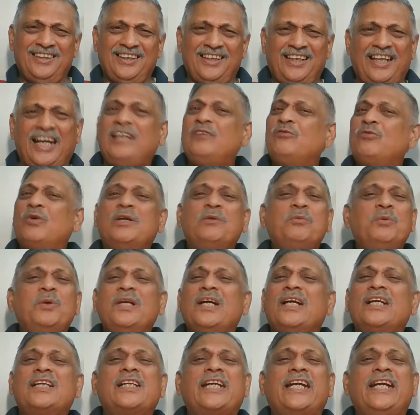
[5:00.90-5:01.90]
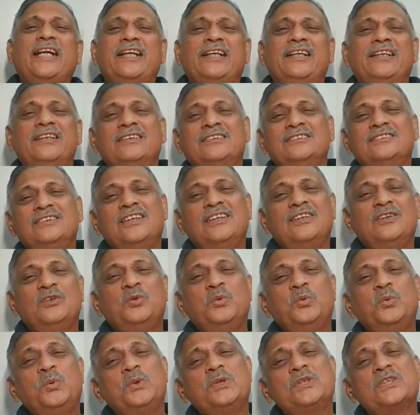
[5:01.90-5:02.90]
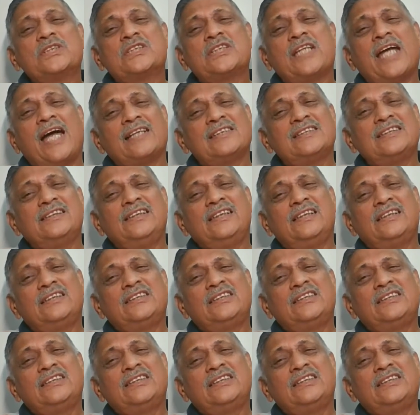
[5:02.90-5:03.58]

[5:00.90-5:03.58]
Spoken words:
And what about a kid hasn't